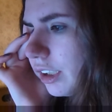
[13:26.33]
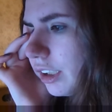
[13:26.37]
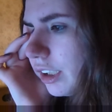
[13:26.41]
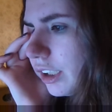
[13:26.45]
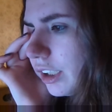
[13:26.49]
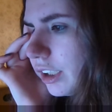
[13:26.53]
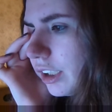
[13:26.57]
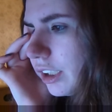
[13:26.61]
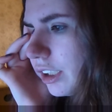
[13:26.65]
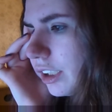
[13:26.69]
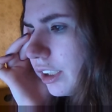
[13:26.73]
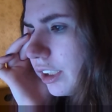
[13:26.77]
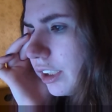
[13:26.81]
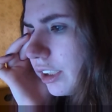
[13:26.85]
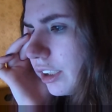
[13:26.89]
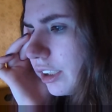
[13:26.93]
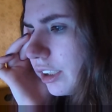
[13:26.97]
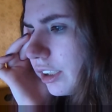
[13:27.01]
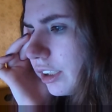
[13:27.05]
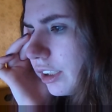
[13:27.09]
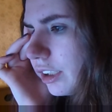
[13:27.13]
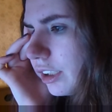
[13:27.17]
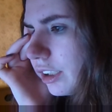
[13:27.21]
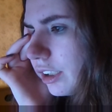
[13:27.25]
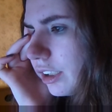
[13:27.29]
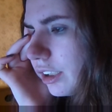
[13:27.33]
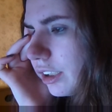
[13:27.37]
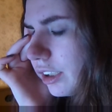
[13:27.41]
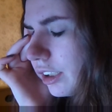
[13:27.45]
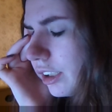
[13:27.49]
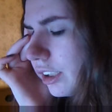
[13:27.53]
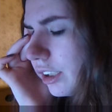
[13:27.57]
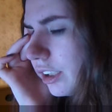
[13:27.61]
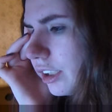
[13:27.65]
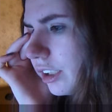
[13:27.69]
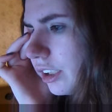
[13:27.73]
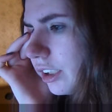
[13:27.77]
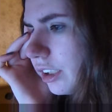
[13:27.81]
gonna
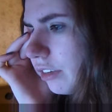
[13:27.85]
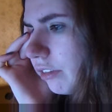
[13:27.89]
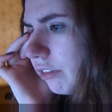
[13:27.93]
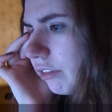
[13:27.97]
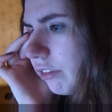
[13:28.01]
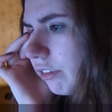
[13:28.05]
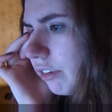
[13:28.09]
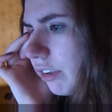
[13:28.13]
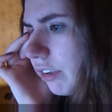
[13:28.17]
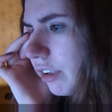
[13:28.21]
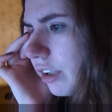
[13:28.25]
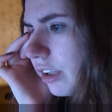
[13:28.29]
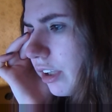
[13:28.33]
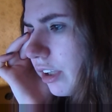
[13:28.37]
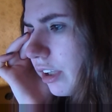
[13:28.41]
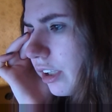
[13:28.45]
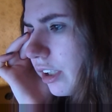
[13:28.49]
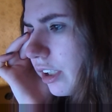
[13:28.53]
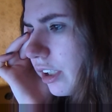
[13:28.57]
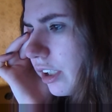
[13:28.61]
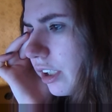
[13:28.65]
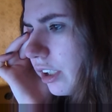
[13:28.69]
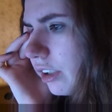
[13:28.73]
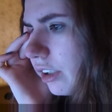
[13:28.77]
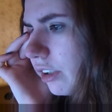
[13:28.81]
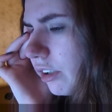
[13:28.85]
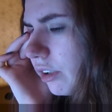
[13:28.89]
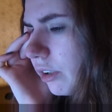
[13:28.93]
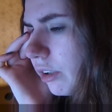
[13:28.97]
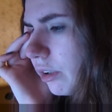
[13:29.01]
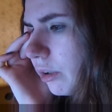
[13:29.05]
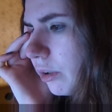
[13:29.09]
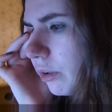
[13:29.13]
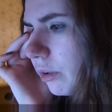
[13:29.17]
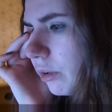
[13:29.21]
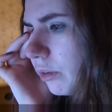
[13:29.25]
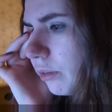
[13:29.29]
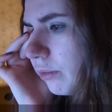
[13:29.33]
give that a
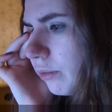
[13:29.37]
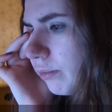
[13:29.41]
go.